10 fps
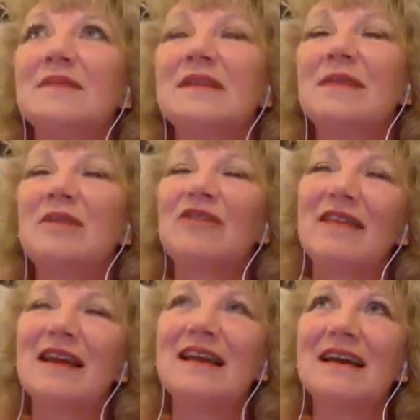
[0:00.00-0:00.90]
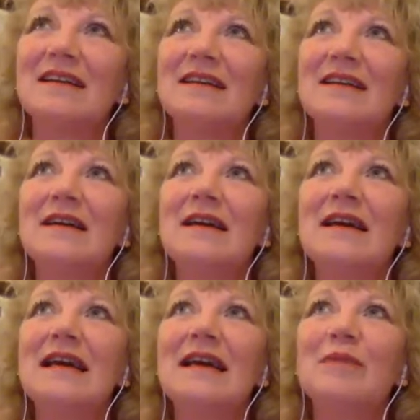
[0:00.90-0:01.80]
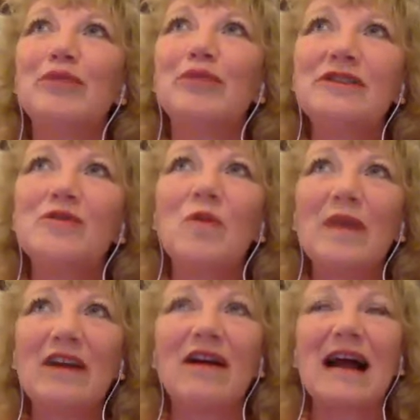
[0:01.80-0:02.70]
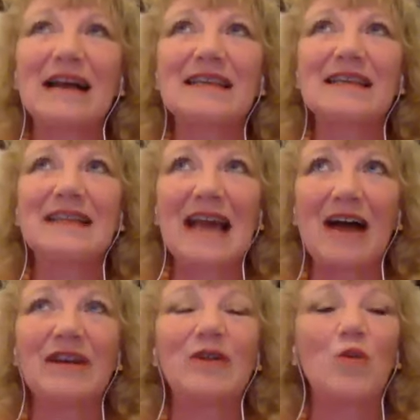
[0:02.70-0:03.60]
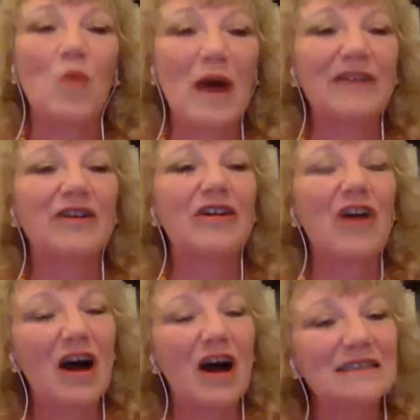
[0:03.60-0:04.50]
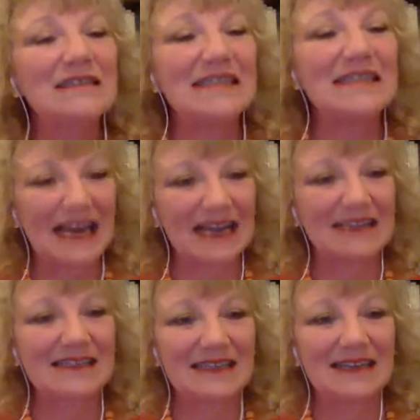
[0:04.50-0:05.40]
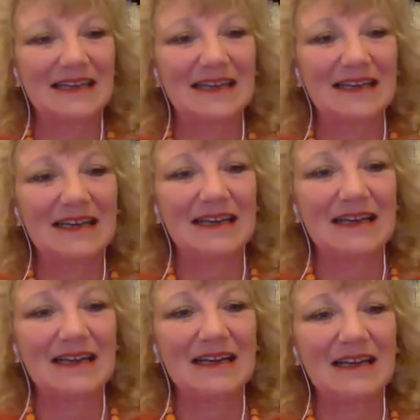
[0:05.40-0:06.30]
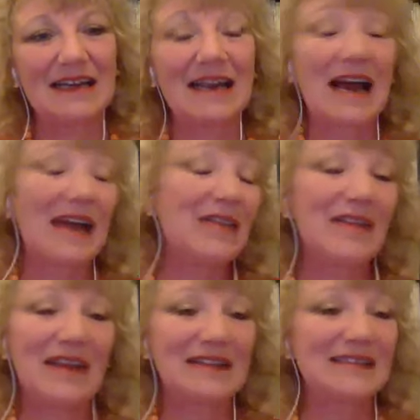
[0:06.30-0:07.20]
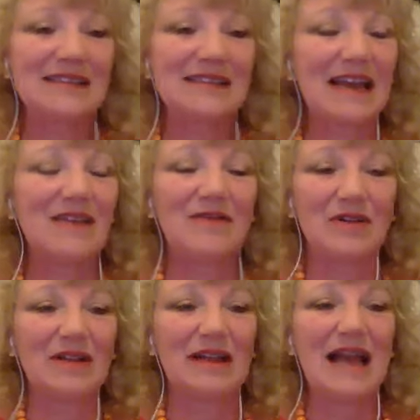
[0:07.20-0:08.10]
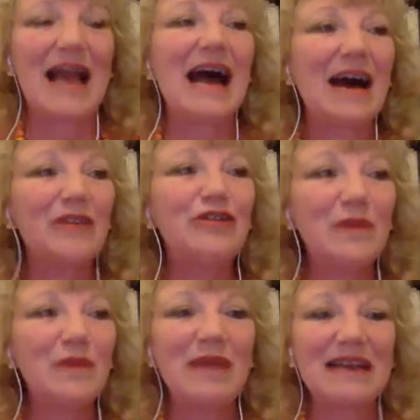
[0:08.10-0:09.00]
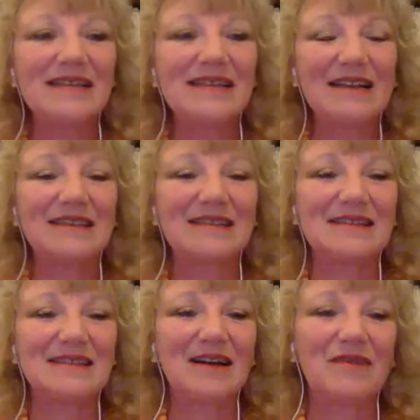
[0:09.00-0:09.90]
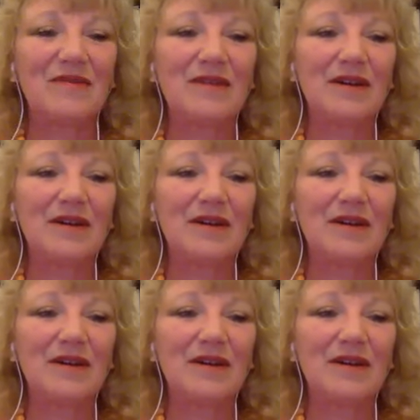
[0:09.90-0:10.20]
let me try that again. It puts what we are asking now in a wider context. And I think that's insightful. How do we make sense of